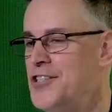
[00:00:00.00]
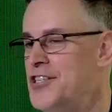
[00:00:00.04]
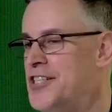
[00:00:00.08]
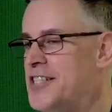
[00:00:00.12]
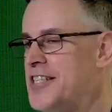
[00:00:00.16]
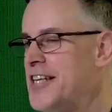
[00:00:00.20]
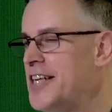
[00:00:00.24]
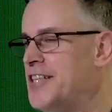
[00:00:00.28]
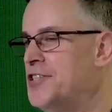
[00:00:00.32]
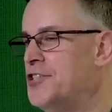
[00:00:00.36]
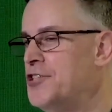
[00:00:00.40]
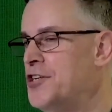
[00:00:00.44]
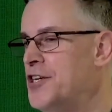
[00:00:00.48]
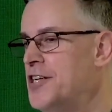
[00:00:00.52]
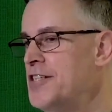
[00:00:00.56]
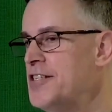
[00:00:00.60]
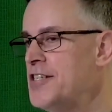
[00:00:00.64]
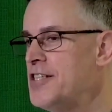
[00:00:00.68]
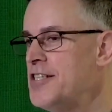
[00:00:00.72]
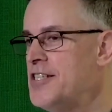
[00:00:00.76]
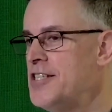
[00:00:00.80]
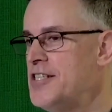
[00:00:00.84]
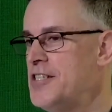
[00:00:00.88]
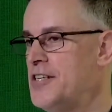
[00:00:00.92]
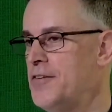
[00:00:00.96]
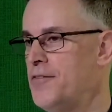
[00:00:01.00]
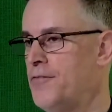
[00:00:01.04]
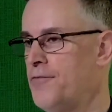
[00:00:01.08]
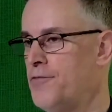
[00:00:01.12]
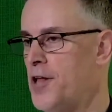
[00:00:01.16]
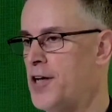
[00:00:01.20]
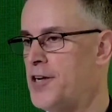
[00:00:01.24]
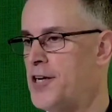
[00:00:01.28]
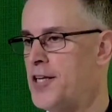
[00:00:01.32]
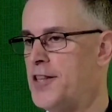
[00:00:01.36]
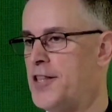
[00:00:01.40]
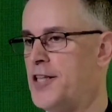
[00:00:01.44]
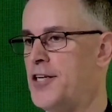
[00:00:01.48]
She said,
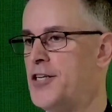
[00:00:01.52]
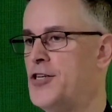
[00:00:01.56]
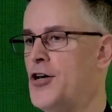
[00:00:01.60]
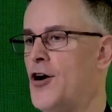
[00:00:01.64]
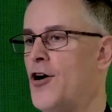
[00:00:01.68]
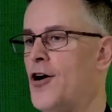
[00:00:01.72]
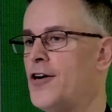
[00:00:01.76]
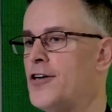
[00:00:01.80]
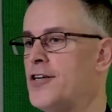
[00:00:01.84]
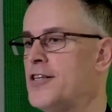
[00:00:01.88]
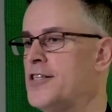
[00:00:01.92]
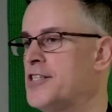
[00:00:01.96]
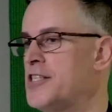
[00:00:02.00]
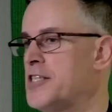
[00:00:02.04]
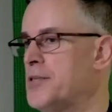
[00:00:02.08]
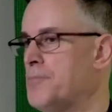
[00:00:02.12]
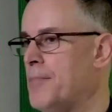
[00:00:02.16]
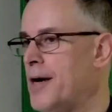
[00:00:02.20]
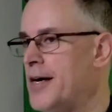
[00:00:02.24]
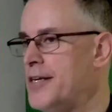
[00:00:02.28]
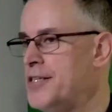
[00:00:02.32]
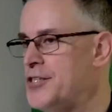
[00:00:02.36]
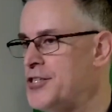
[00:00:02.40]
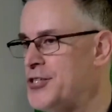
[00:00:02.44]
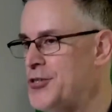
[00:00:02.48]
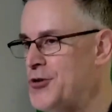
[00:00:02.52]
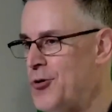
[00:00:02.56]
"Jesus flooded the darkness of my